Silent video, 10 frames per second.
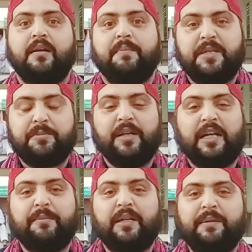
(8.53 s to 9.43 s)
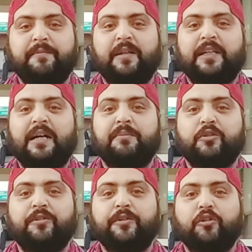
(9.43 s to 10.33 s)
Bismillahirrahmanirrahim. Welcome to
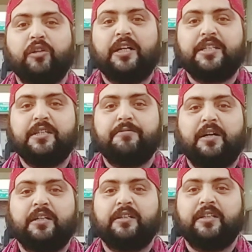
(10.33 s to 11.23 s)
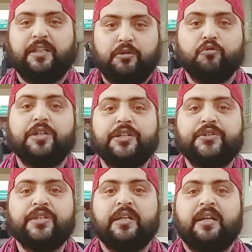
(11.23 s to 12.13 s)
the video classes for the
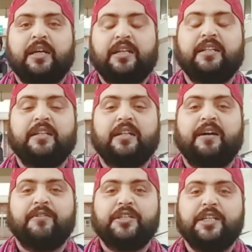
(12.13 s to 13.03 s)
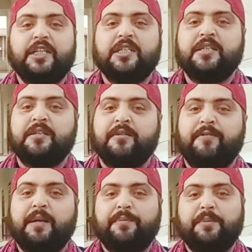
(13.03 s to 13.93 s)
students in our series
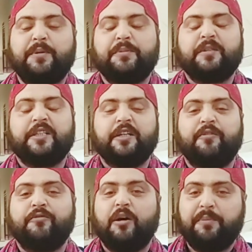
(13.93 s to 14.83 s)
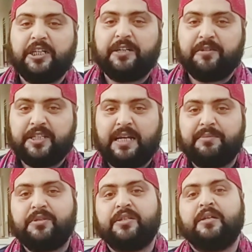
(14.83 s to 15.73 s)
for preparation of competitive
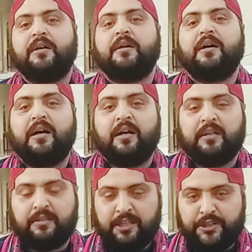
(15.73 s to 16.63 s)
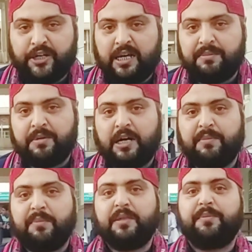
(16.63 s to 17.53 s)
exams. This time I,
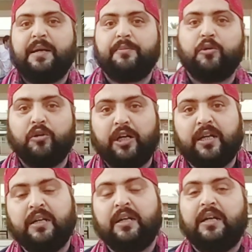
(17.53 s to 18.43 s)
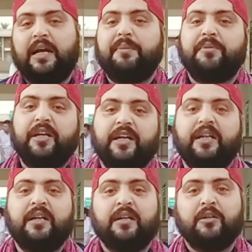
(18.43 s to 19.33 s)
Muhammad Ibrahim Khokar, am
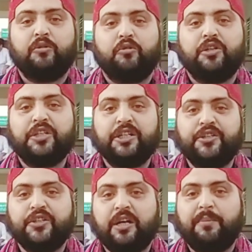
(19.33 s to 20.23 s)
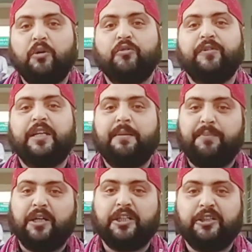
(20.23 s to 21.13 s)
here to discuss about very
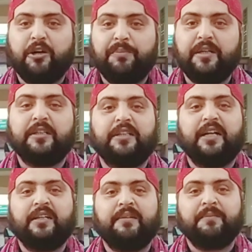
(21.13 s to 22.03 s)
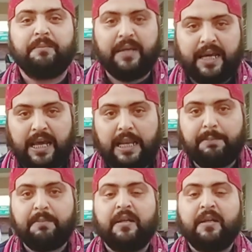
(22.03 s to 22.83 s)
important topic that may help